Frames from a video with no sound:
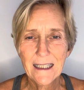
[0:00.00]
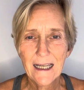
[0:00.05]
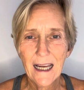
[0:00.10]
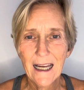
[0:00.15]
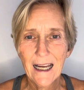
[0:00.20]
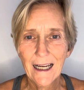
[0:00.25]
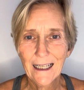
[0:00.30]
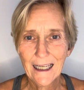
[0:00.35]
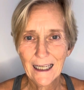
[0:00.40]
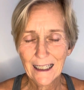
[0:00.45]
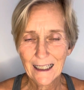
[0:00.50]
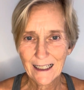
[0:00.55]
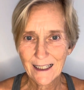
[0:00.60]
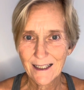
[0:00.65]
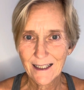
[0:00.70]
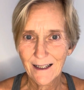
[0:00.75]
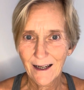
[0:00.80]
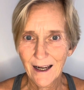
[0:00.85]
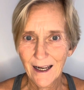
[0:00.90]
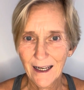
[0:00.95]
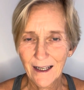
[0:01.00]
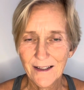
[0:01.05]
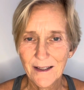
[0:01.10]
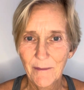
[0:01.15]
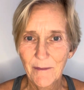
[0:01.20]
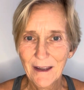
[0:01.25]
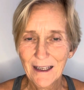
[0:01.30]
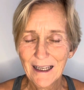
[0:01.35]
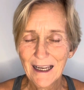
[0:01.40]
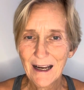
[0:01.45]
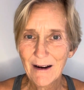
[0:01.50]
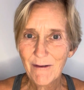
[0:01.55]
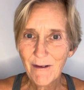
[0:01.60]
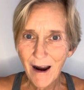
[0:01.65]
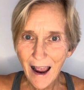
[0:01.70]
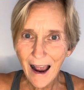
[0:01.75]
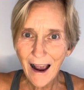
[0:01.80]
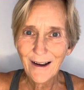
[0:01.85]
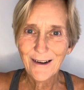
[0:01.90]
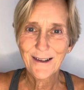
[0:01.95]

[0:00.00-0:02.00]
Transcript: day i get excited because i'm thinking wow